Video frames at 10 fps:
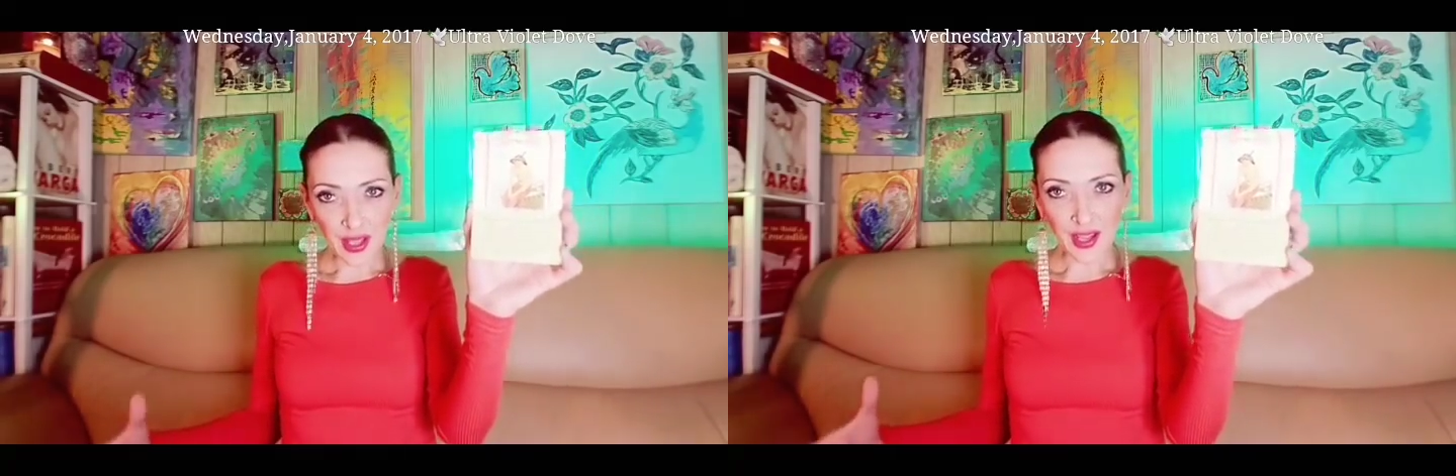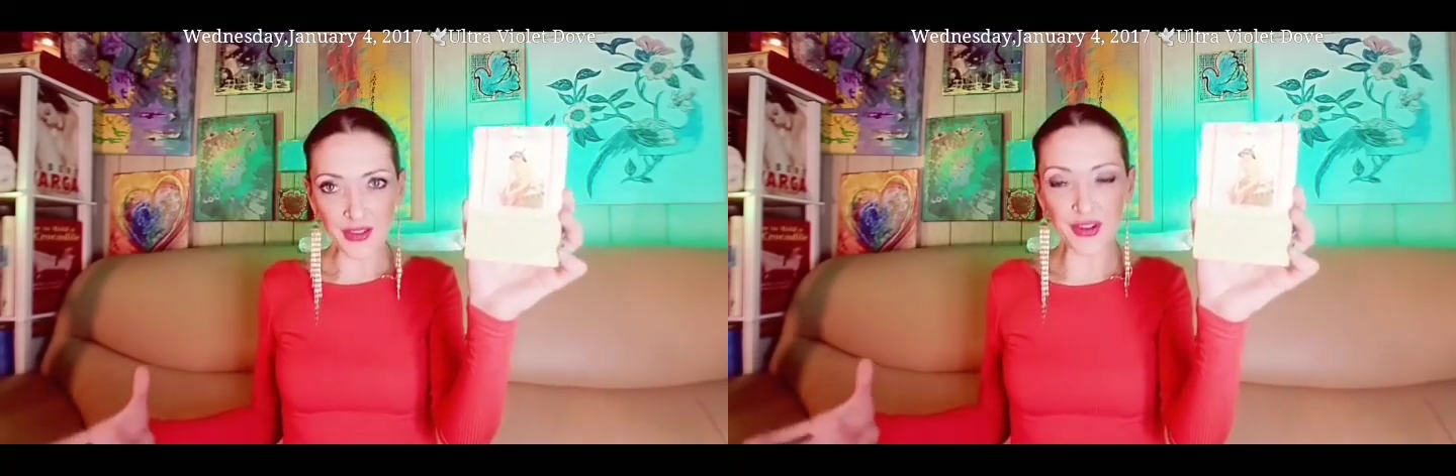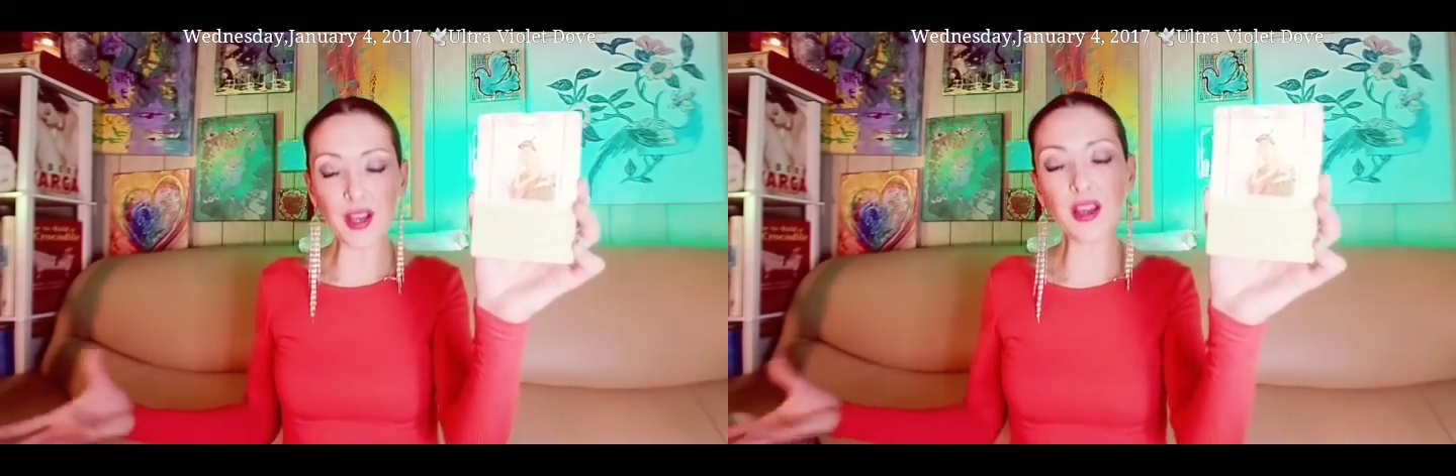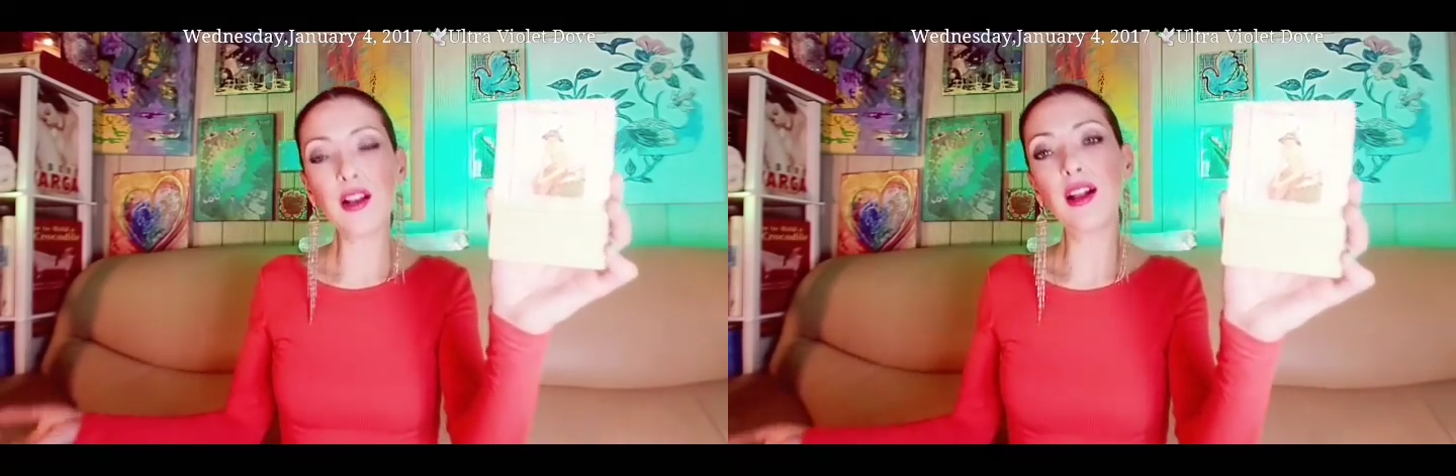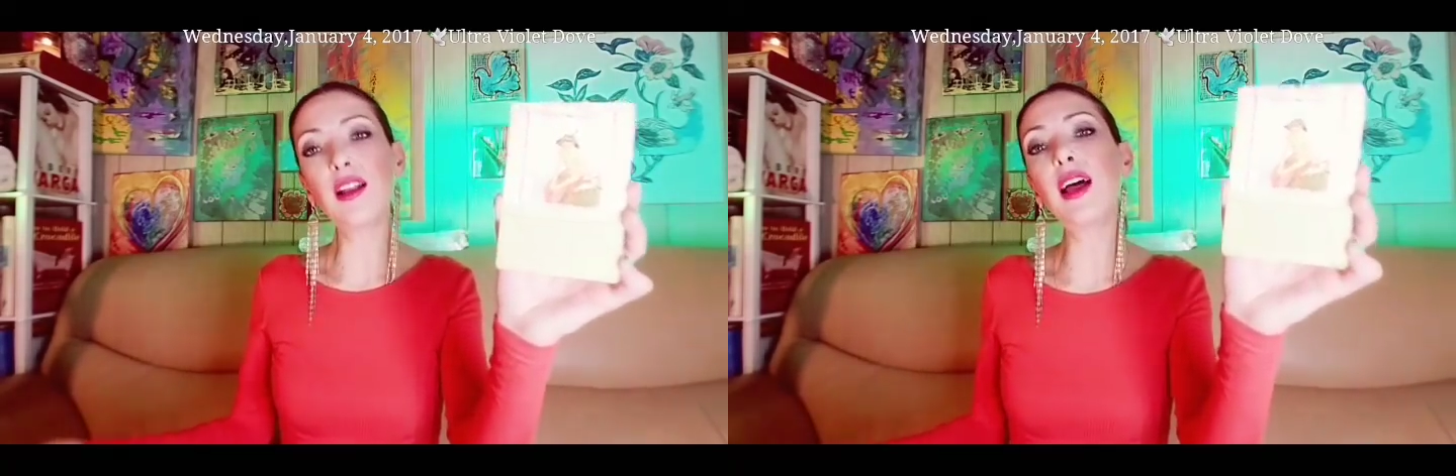They're not
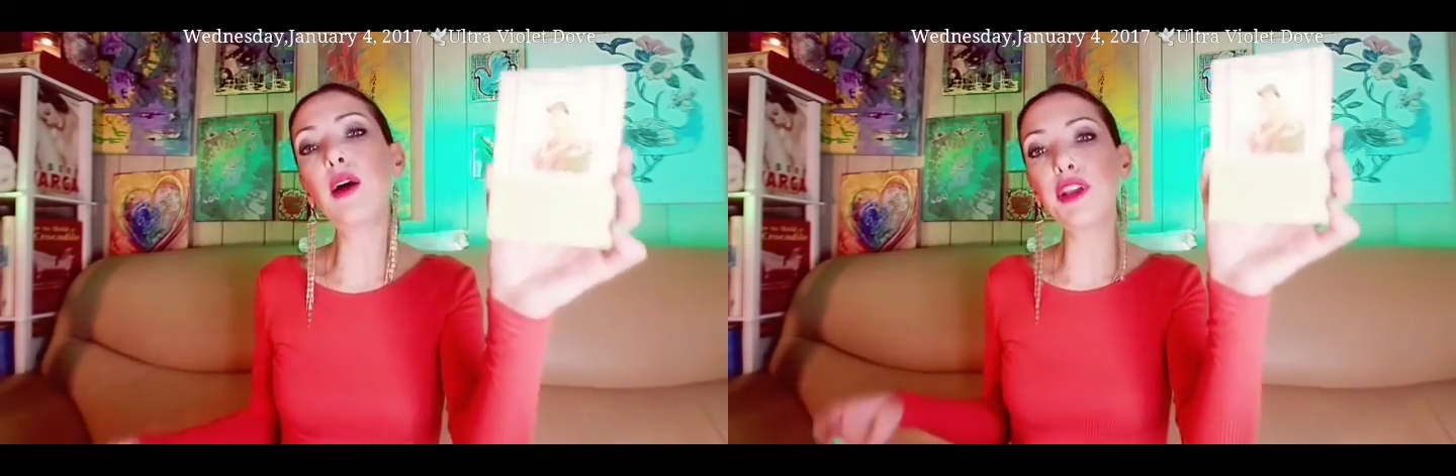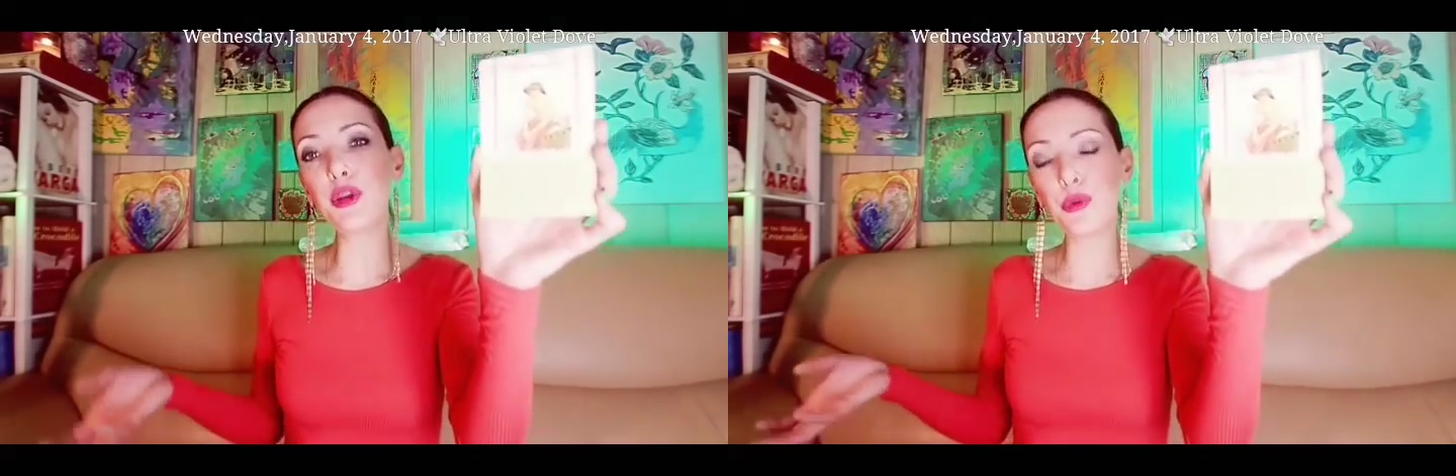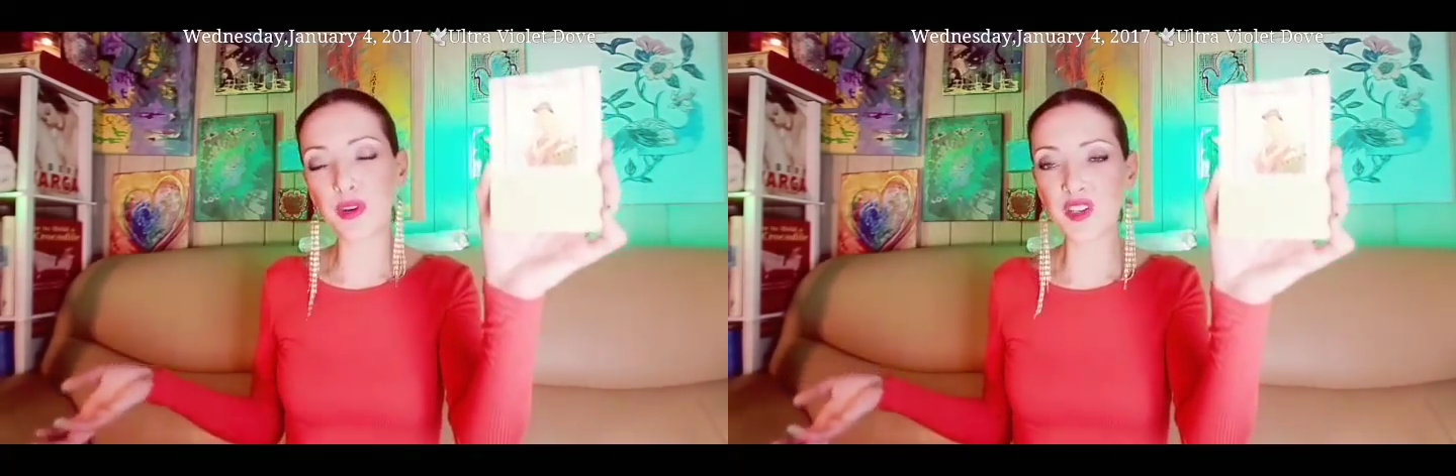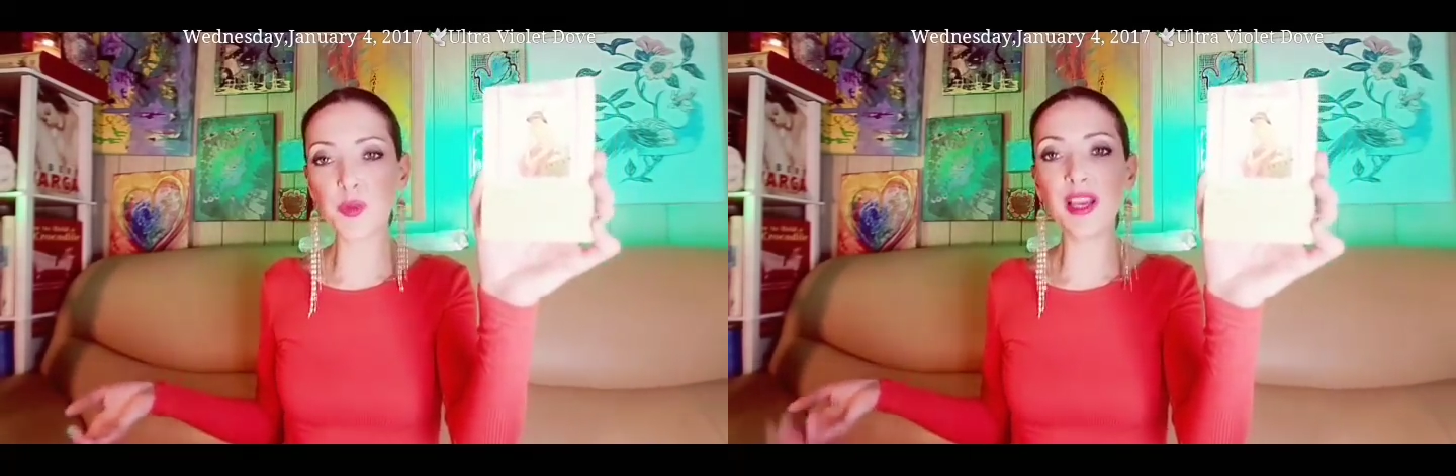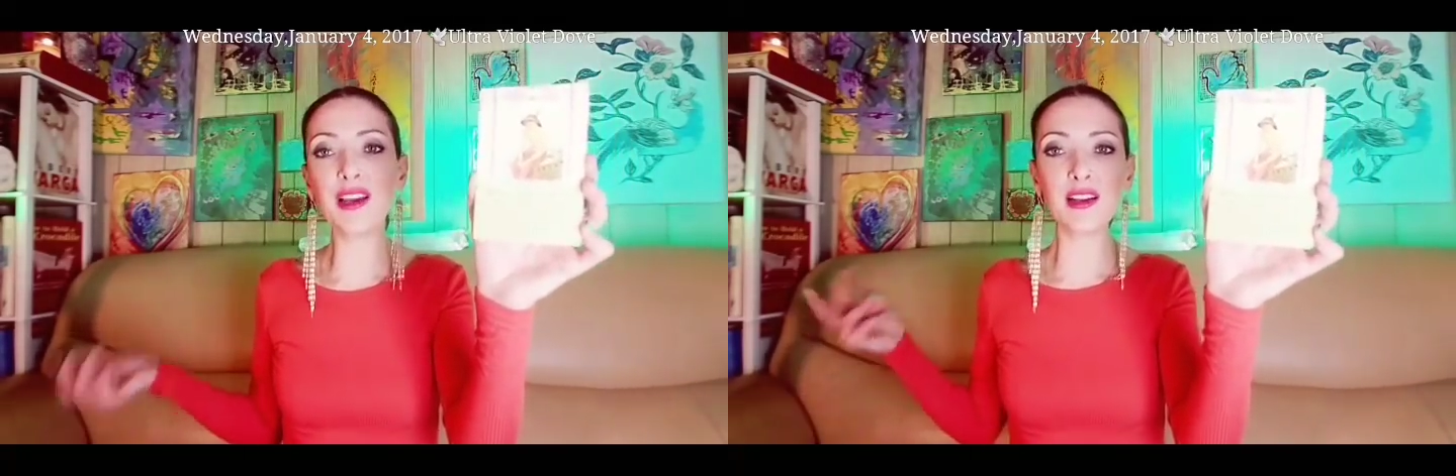allowing you to
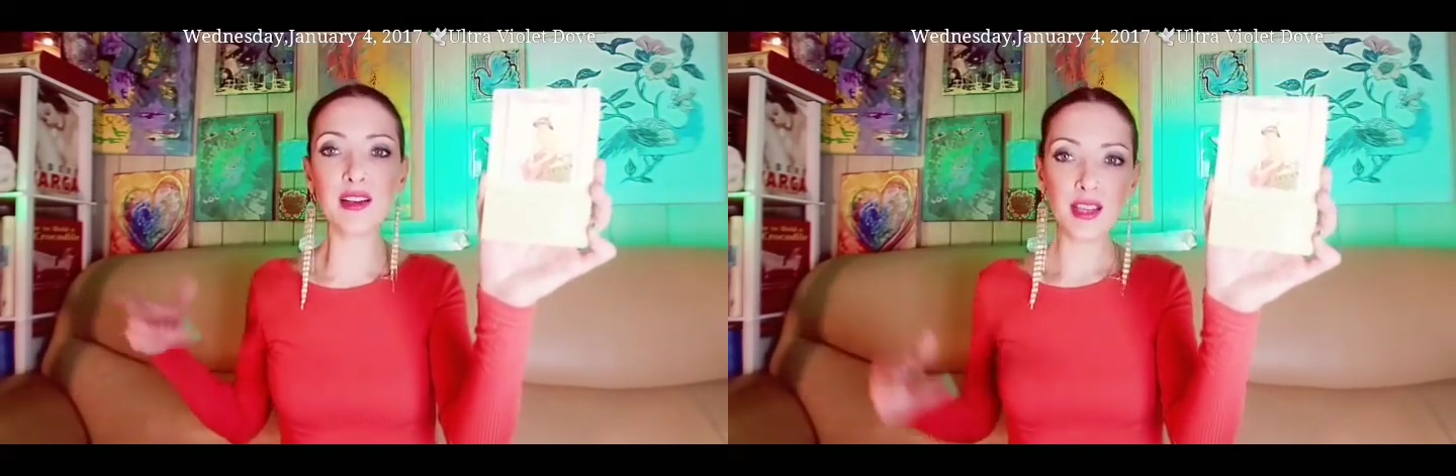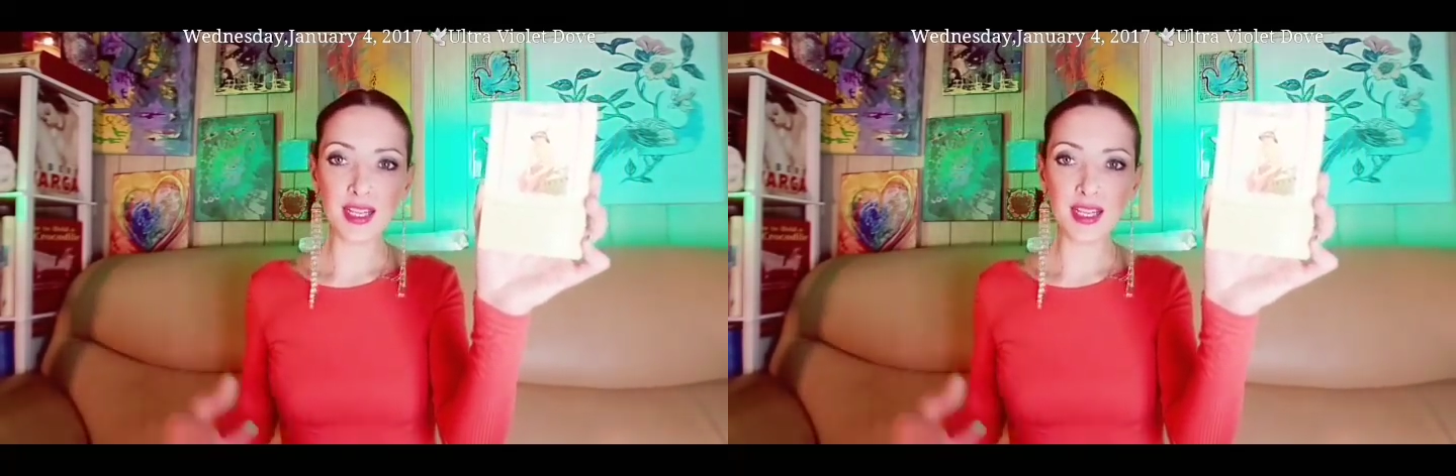expand.